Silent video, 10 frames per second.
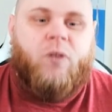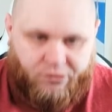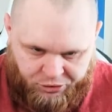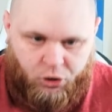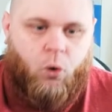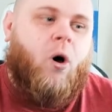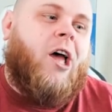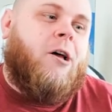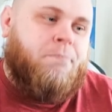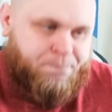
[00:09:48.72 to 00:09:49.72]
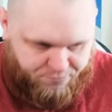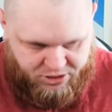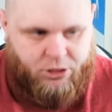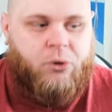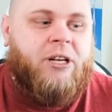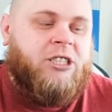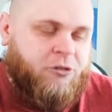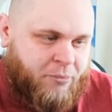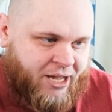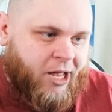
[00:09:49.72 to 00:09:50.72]
Don't know why I'm doing this with
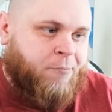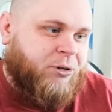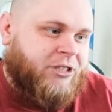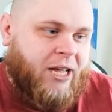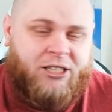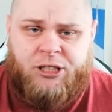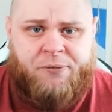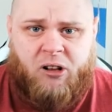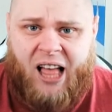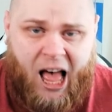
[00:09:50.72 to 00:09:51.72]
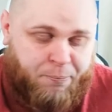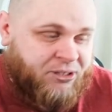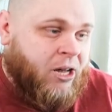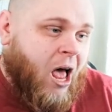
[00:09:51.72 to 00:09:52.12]
my head, but just felt apt.